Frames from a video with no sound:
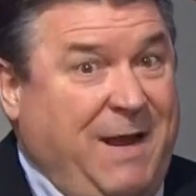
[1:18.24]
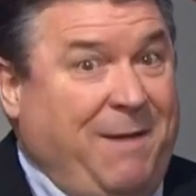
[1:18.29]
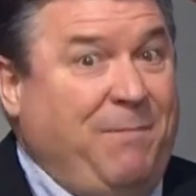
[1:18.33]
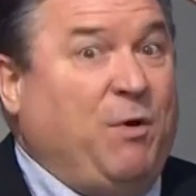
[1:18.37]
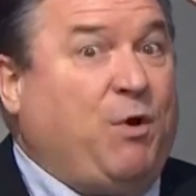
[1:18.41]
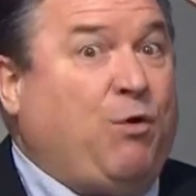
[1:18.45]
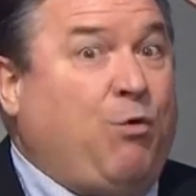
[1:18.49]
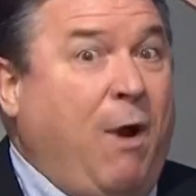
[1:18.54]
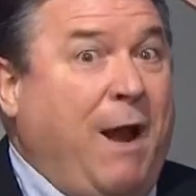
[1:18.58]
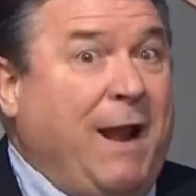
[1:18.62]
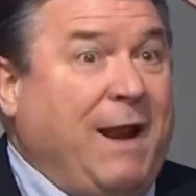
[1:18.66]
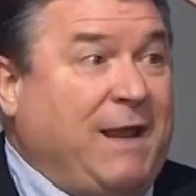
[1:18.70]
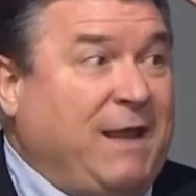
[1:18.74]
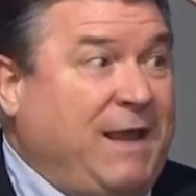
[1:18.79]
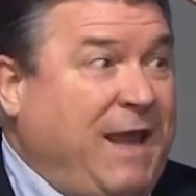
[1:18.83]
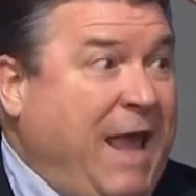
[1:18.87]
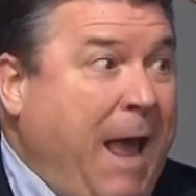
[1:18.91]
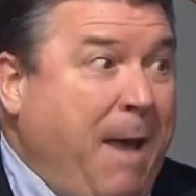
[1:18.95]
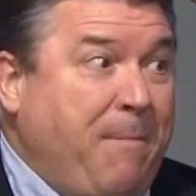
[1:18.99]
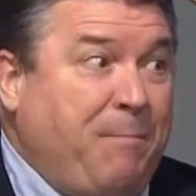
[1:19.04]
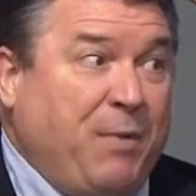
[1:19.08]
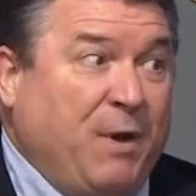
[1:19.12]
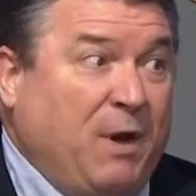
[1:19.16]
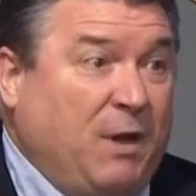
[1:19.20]
Democratic
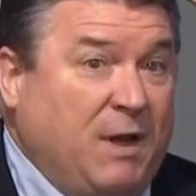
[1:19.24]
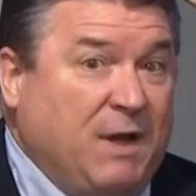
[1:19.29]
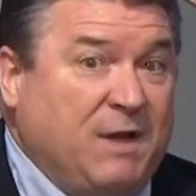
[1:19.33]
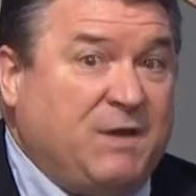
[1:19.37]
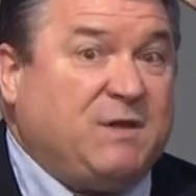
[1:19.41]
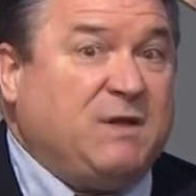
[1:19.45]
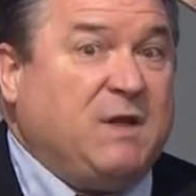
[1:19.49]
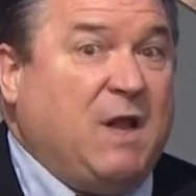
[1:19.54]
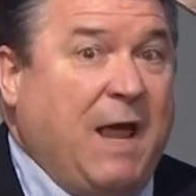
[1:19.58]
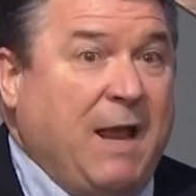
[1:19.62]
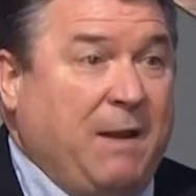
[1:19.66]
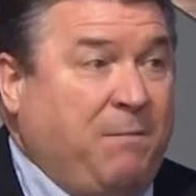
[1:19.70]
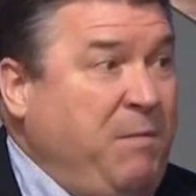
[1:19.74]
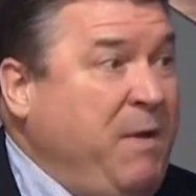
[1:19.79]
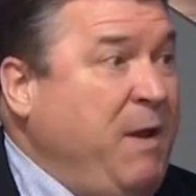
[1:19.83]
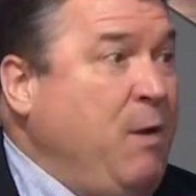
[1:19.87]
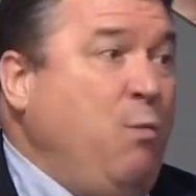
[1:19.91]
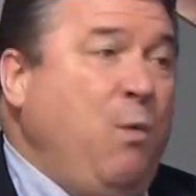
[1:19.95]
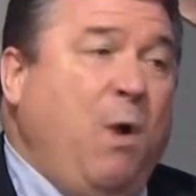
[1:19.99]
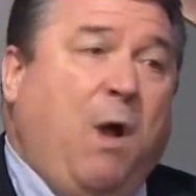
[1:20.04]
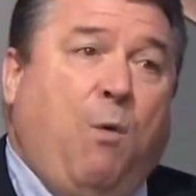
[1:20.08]
capitalist like me.